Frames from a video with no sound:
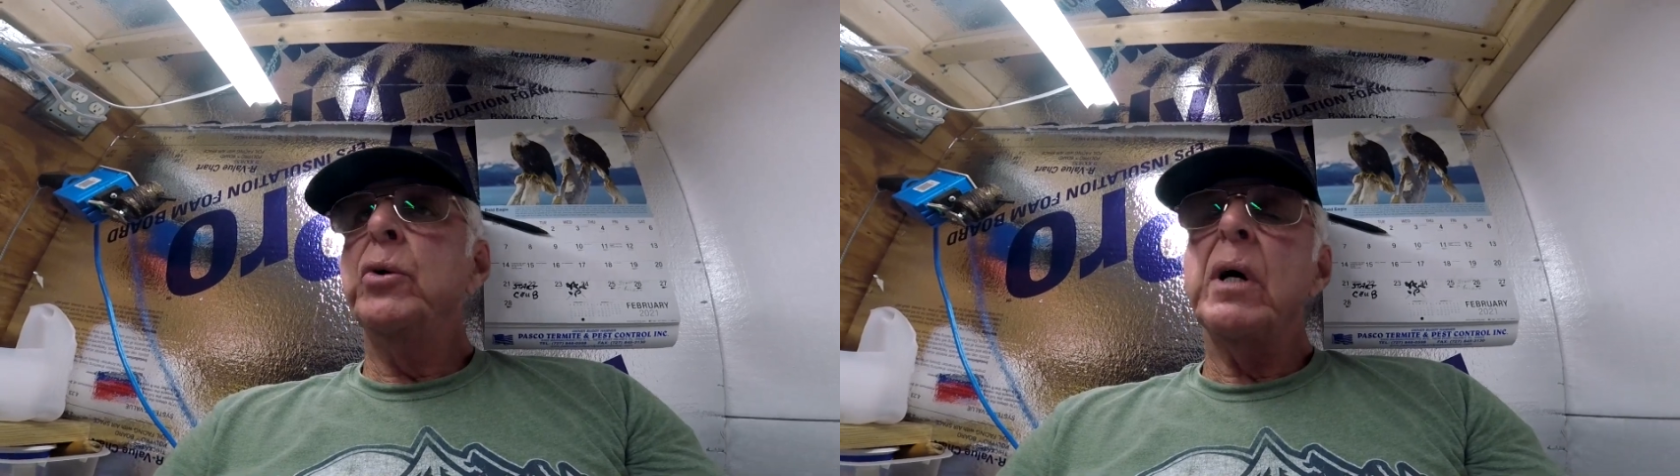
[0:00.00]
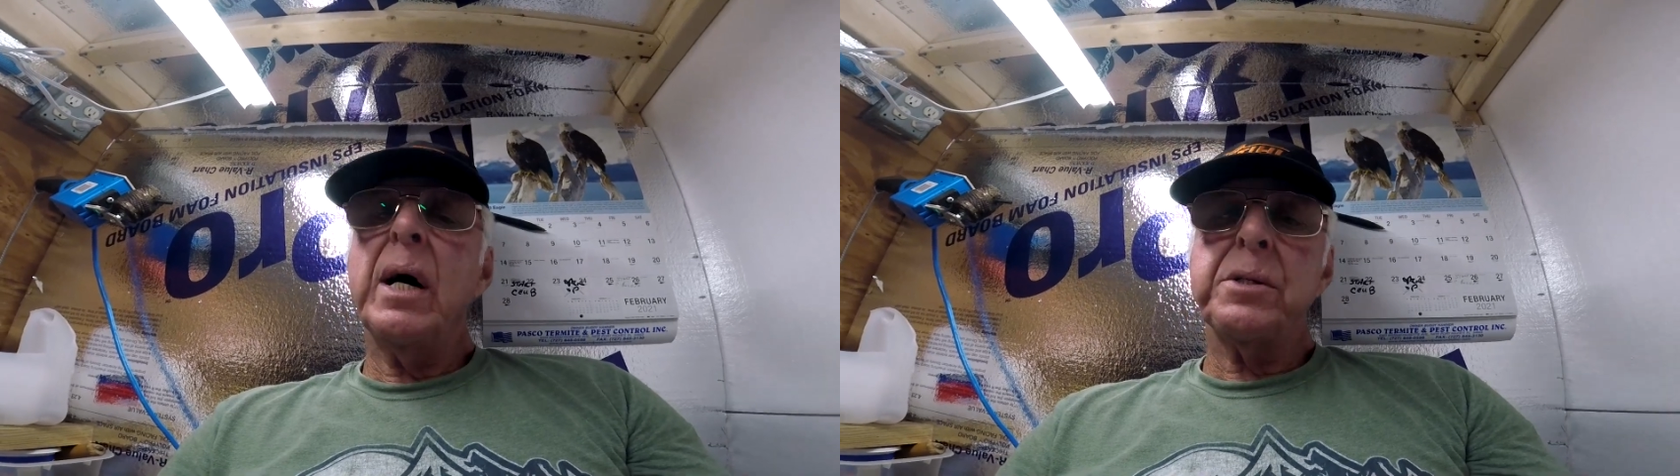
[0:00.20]

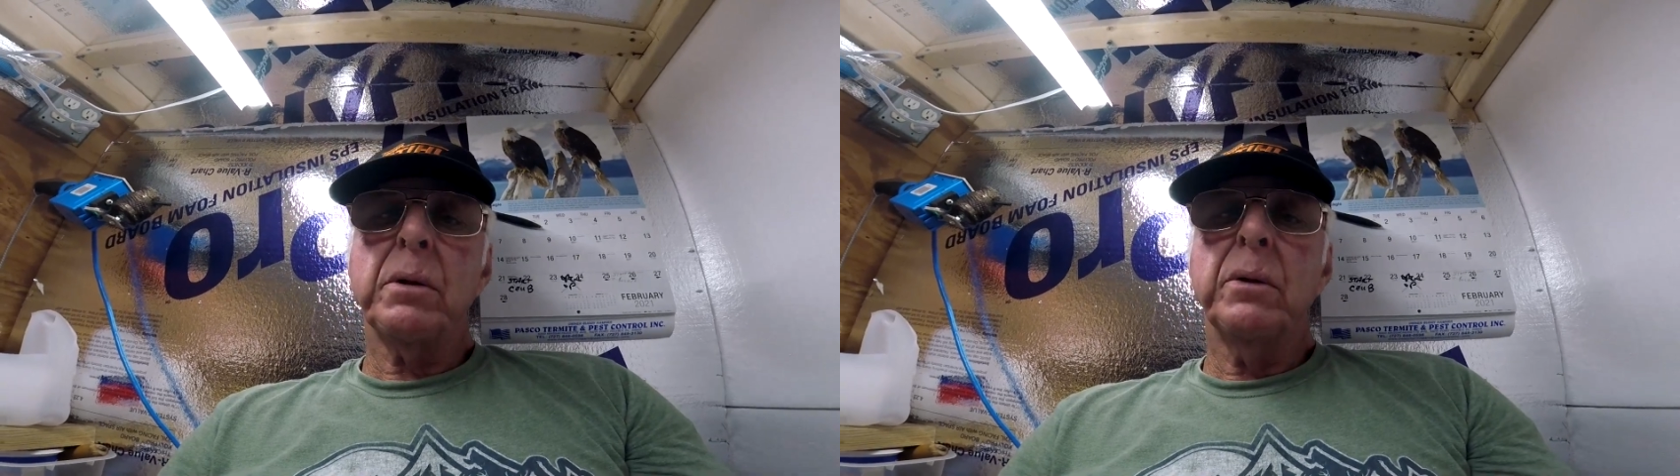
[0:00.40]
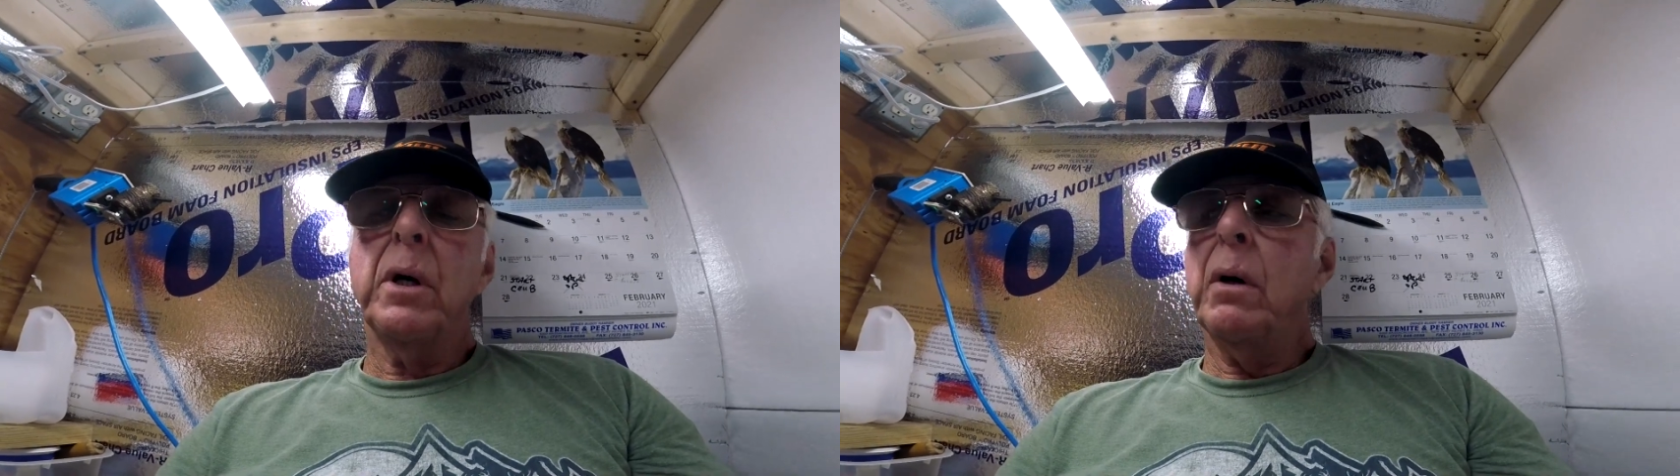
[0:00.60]
you guys
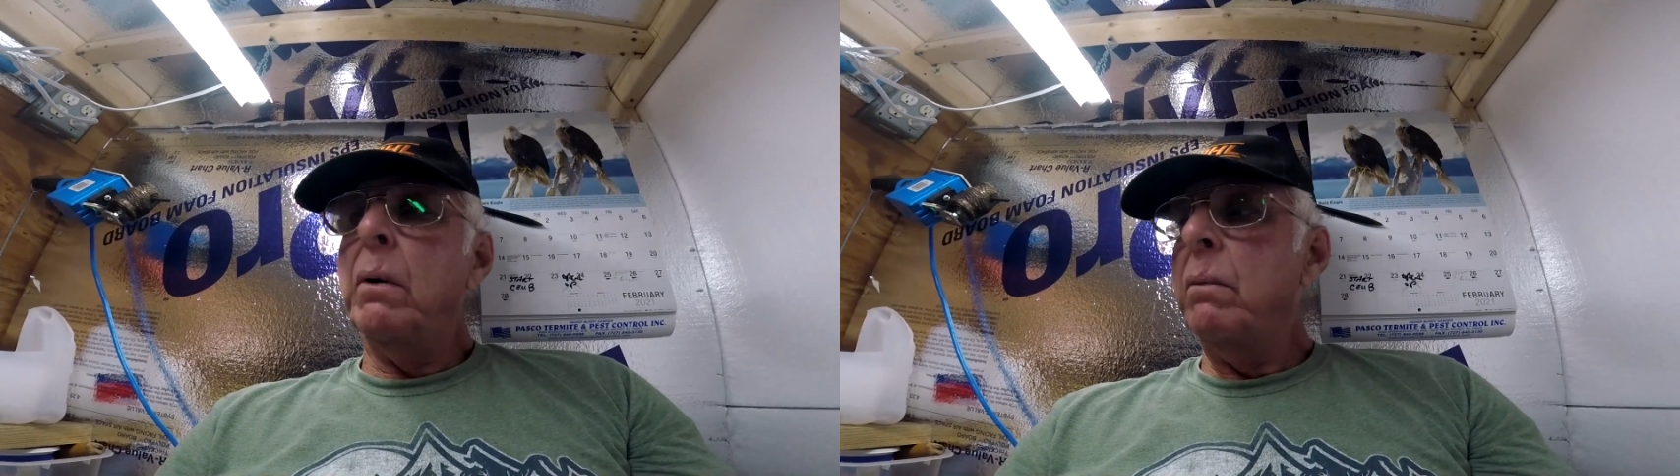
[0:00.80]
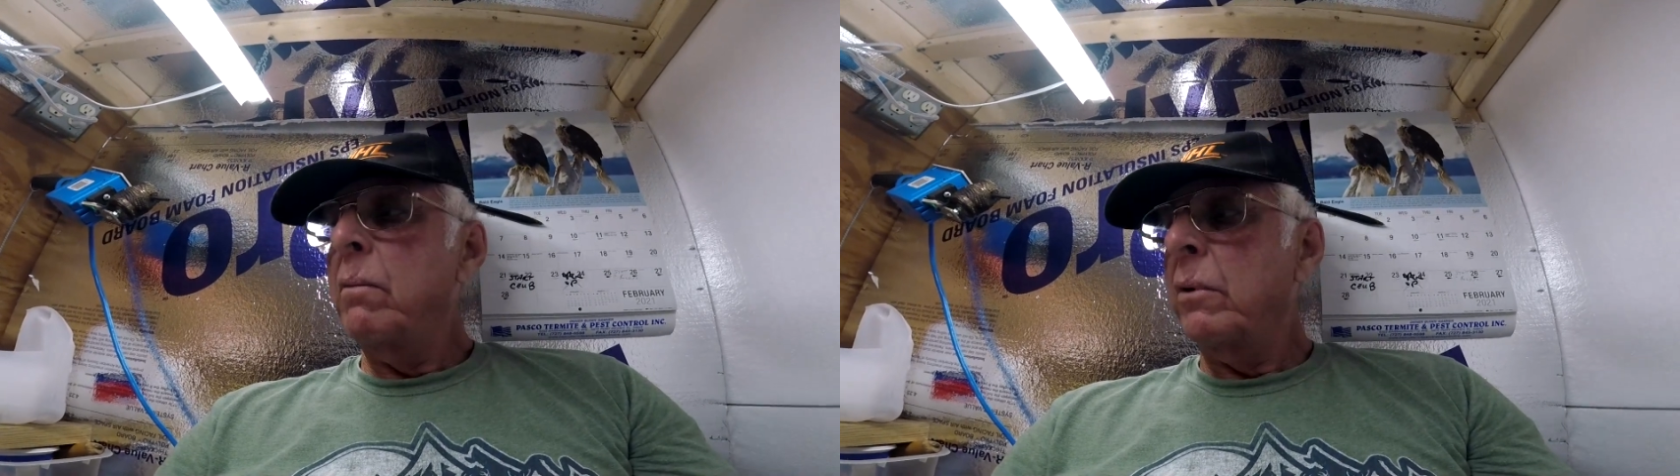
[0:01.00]
will
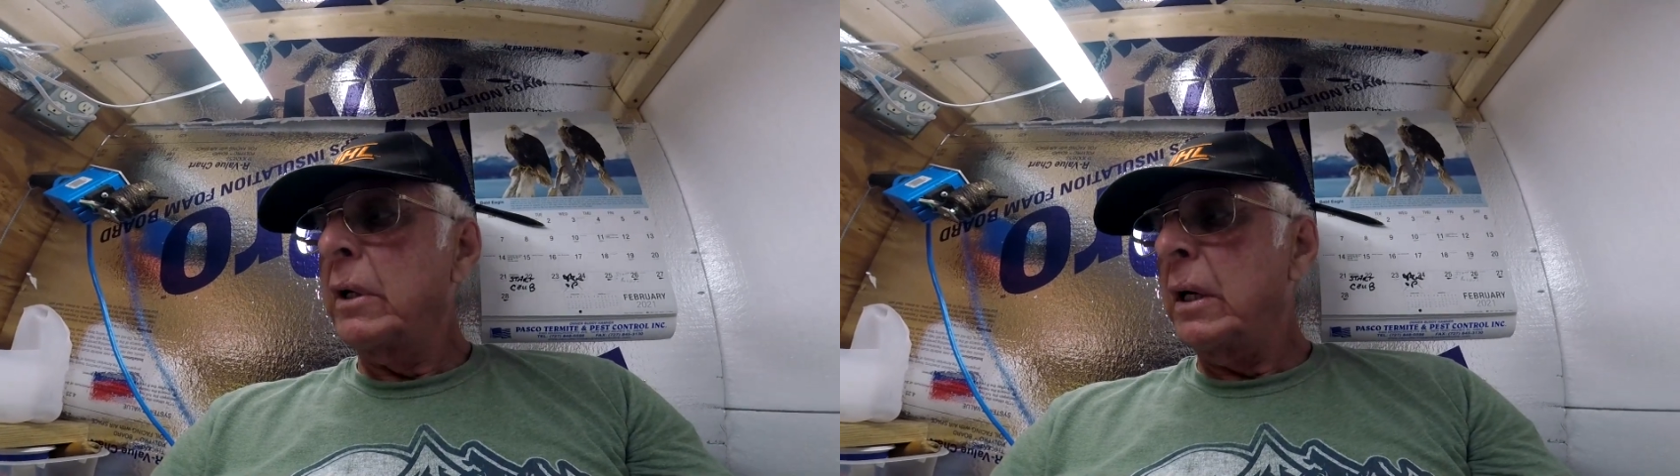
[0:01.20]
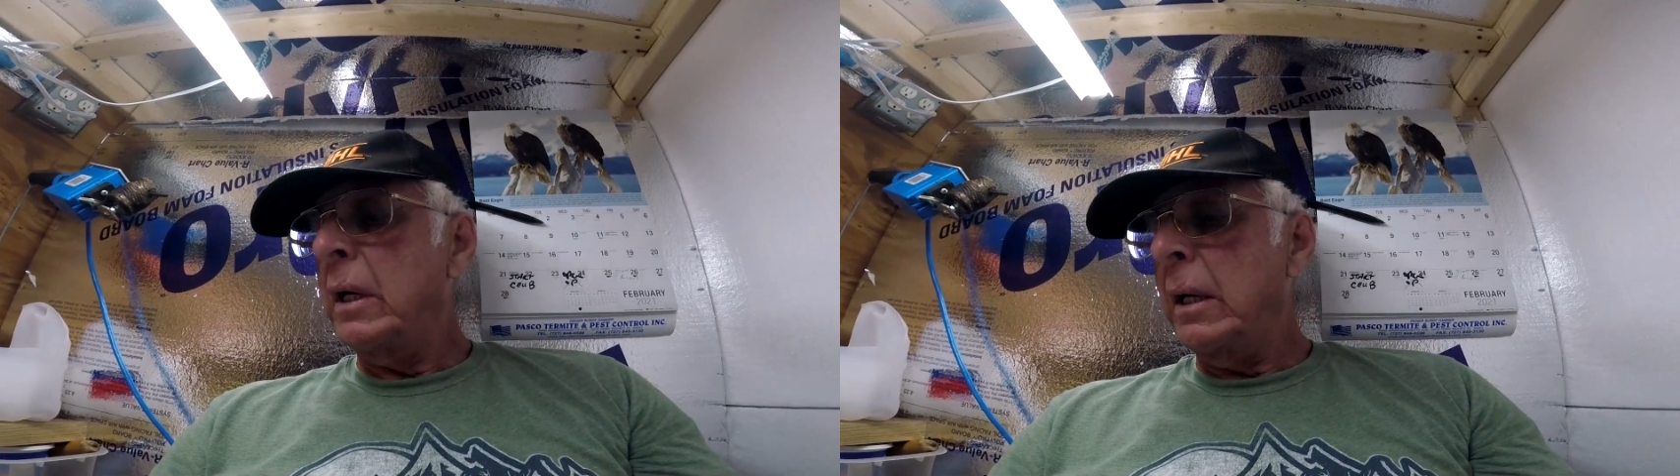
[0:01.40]
know,
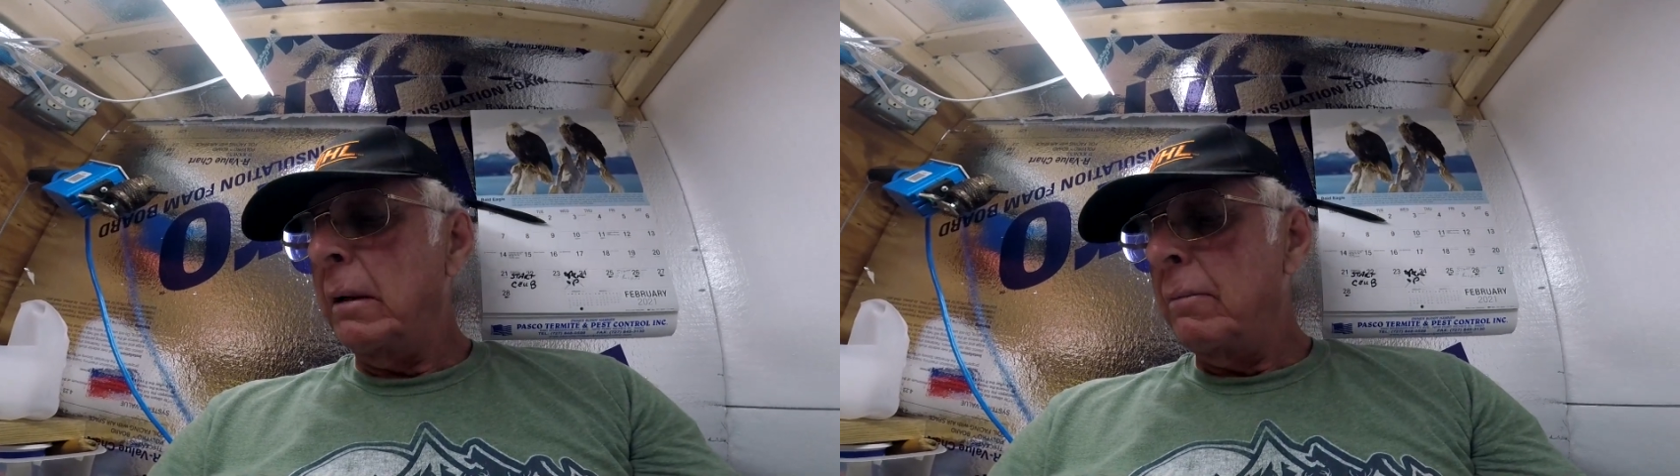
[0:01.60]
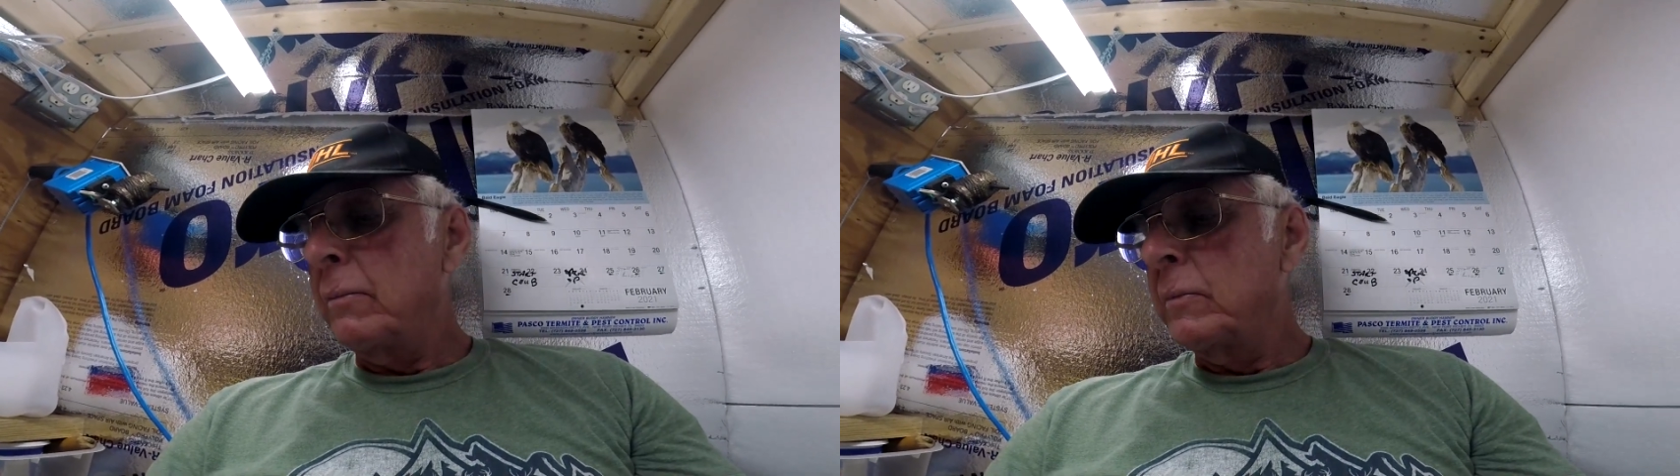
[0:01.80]
okay?